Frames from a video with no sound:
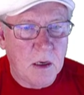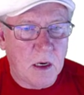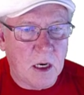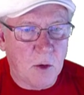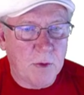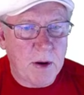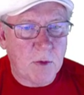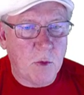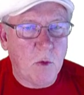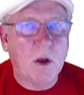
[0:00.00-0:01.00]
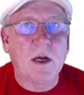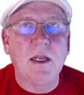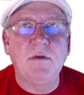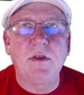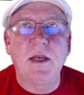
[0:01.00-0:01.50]
Remember, we want to
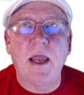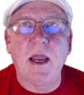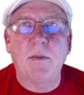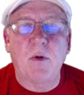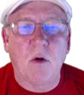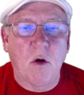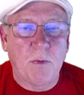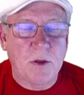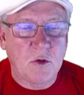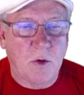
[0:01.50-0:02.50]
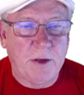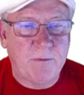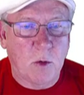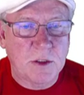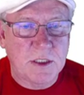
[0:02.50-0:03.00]
leave the damper open
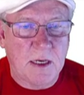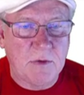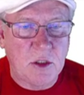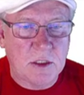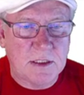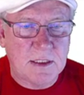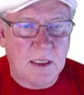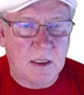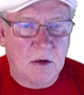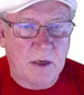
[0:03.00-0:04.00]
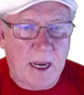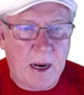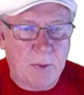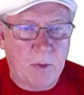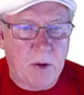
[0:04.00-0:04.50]
24/7. You can see a little
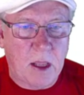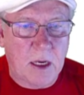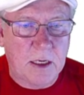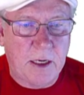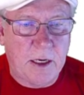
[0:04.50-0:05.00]
damper block in